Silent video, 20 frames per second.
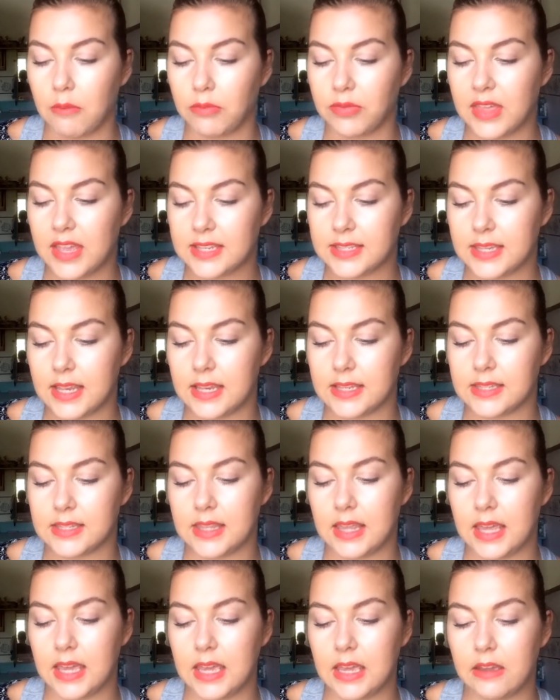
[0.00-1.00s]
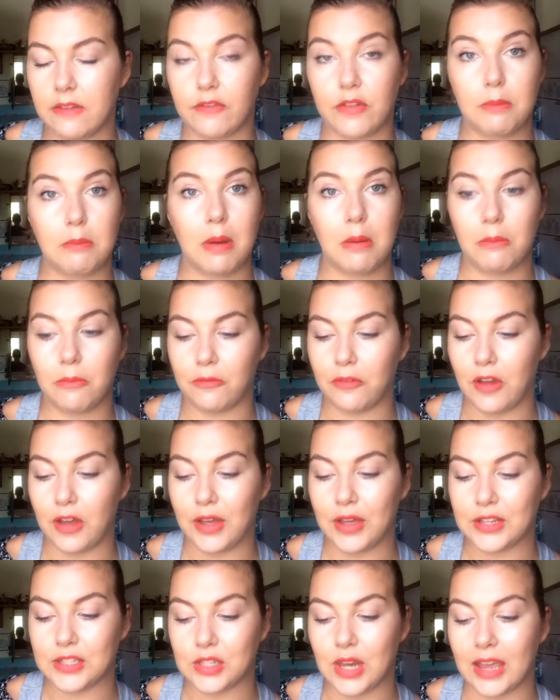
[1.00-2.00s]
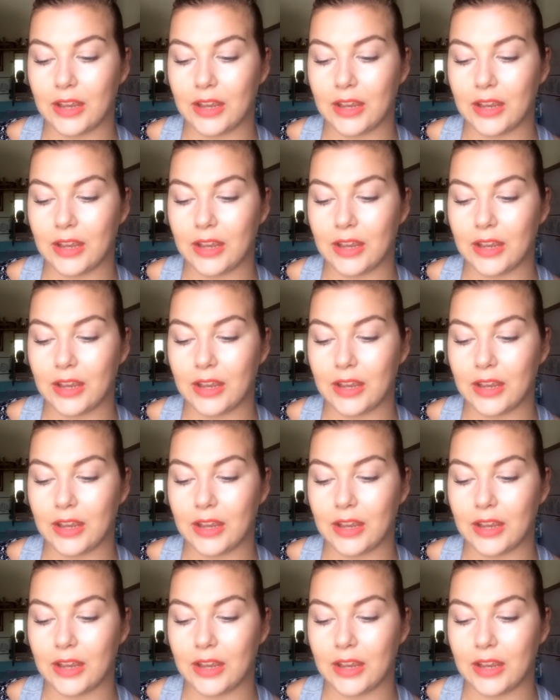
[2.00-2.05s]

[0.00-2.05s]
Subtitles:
this is for Mum first.